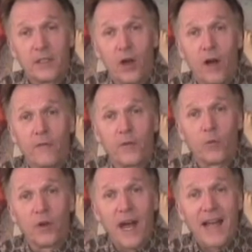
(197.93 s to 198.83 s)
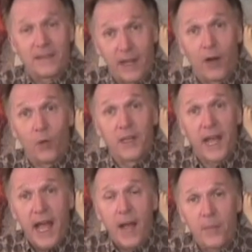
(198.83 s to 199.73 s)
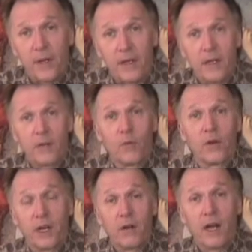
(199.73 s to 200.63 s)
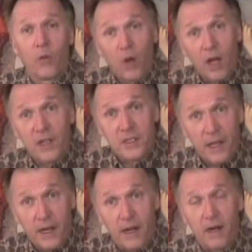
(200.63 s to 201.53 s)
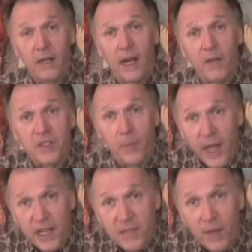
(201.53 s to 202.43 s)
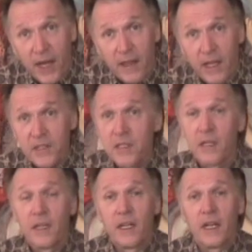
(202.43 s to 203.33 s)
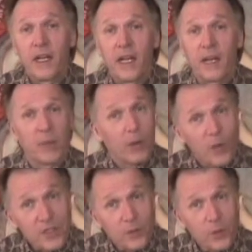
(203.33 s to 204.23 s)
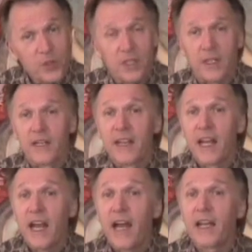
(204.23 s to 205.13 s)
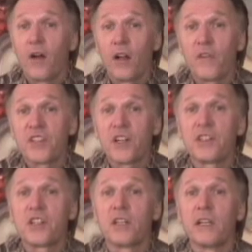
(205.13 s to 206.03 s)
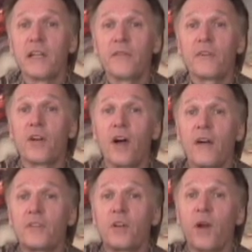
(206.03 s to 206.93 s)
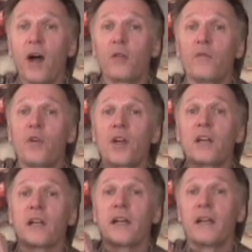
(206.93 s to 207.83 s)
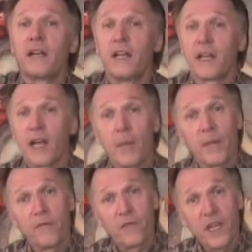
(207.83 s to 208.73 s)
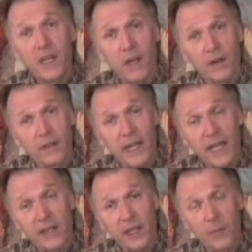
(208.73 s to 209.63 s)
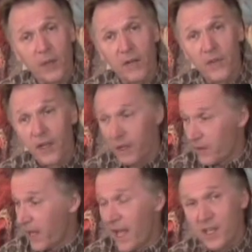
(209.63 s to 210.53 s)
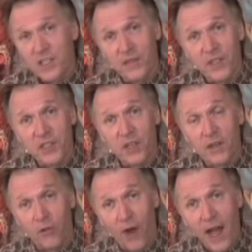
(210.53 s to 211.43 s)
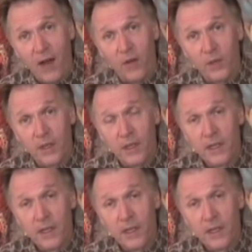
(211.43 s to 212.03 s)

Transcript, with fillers: often we're not there when they happen. Well, here I was there, and I was amazed by this, and but I wasn't lucid. Then I all of a sudden just lifted off the ground vertically, and now my feet are dangling above the, the heads of this crowd,